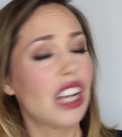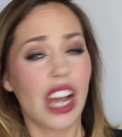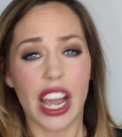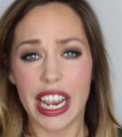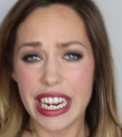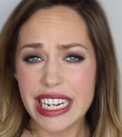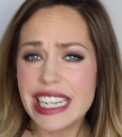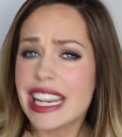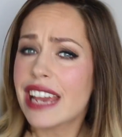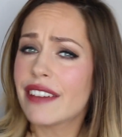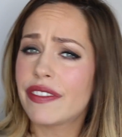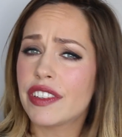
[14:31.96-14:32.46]

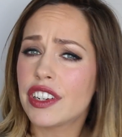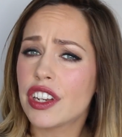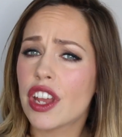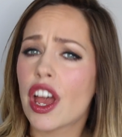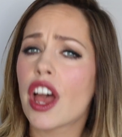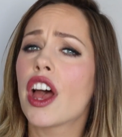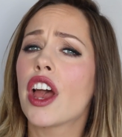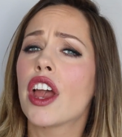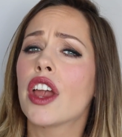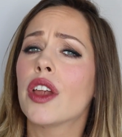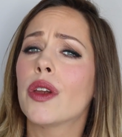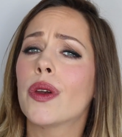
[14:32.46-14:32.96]
I never
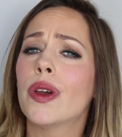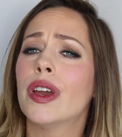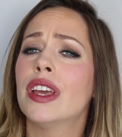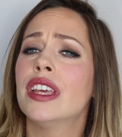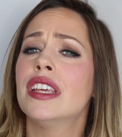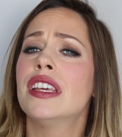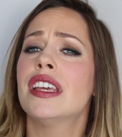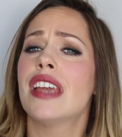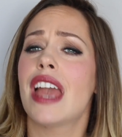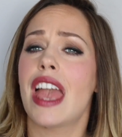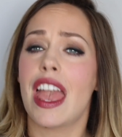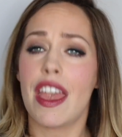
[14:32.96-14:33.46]
know,
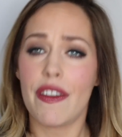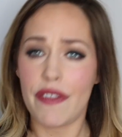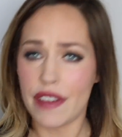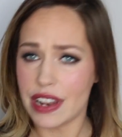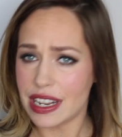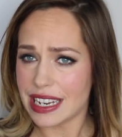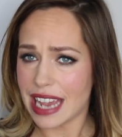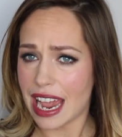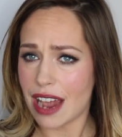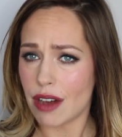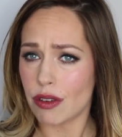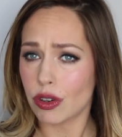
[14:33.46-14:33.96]
if in
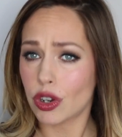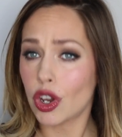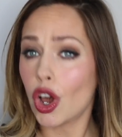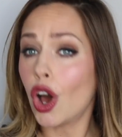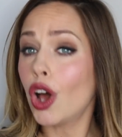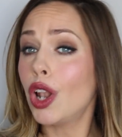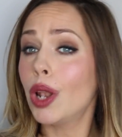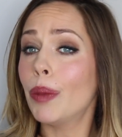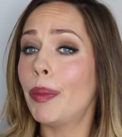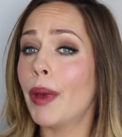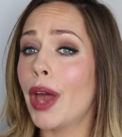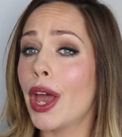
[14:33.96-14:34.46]
doubt,
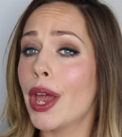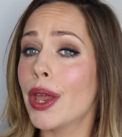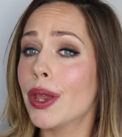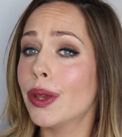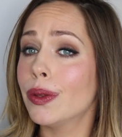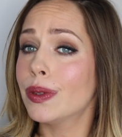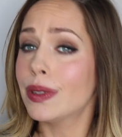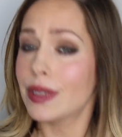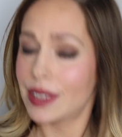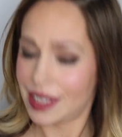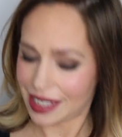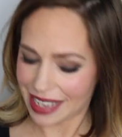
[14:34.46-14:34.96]

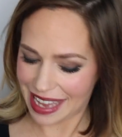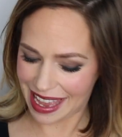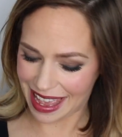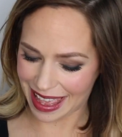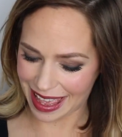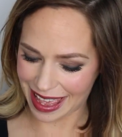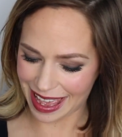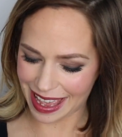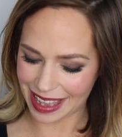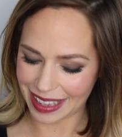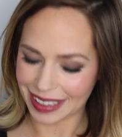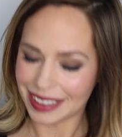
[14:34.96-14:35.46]
collarbones,
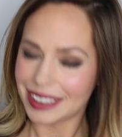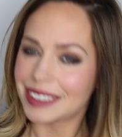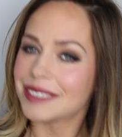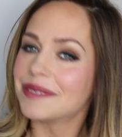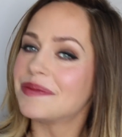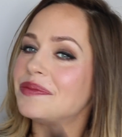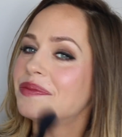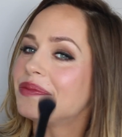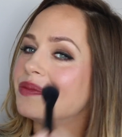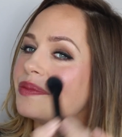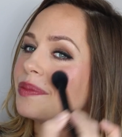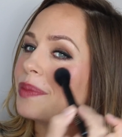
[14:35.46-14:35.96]

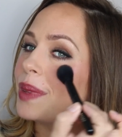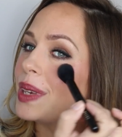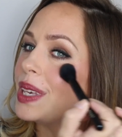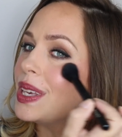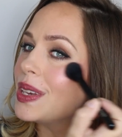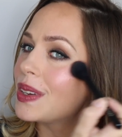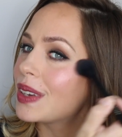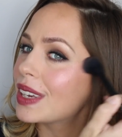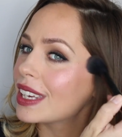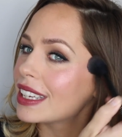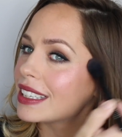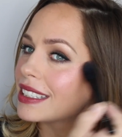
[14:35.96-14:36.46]
but
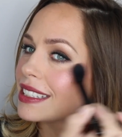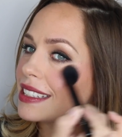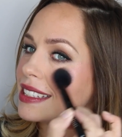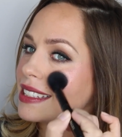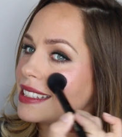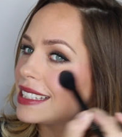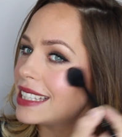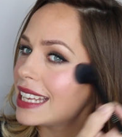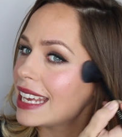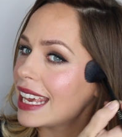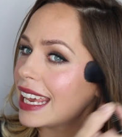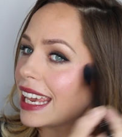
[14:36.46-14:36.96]
you can
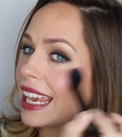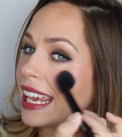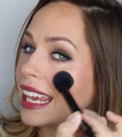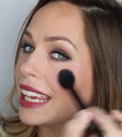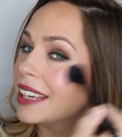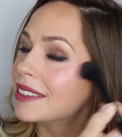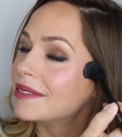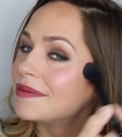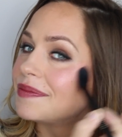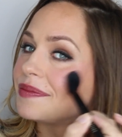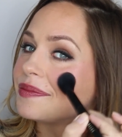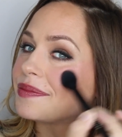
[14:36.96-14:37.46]

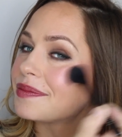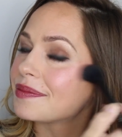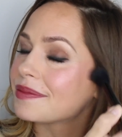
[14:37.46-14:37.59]
see